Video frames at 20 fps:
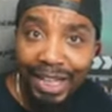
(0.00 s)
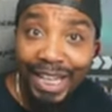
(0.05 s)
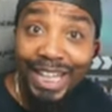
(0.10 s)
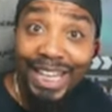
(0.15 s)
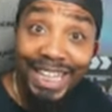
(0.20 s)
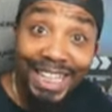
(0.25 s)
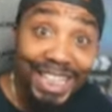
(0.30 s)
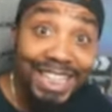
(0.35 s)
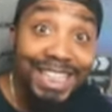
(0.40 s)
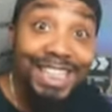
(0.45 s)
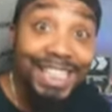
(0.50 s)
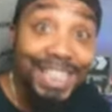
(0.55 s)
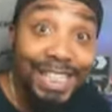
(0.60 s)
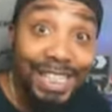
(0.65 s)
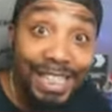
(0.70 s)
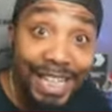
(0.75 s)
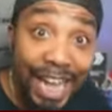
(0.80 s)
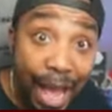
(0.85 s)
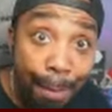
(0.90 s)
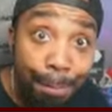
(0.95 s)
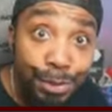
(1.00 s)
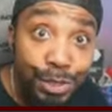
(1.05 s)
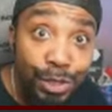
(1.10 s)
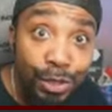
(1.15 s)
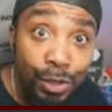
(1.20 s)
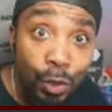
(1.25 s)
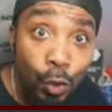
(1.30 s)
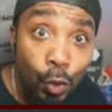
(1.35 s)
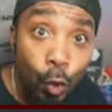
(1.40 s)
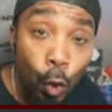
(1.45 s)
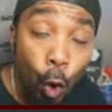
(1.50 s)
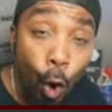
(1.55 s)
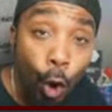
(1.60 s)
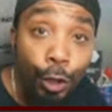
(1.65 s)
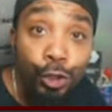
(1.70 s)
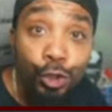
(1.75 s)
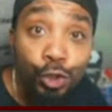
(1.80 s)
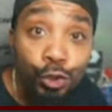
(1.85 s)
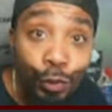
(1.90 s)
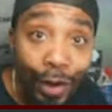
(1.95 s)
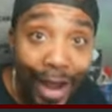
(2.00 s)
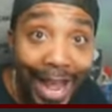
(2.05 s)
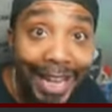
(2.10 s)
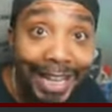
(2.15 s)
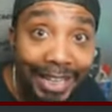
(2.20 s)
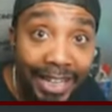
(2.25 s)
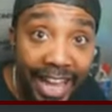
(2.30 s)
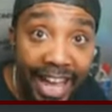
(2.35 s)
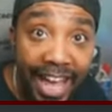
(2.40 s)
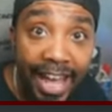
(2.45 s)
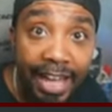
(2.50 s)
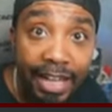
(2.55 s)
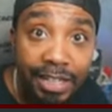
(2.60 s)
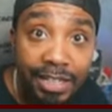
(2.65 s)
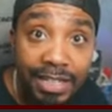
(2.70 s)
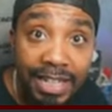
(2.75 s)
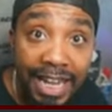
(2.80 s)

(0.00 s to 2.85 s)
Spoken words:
He stepped on dragon eggs.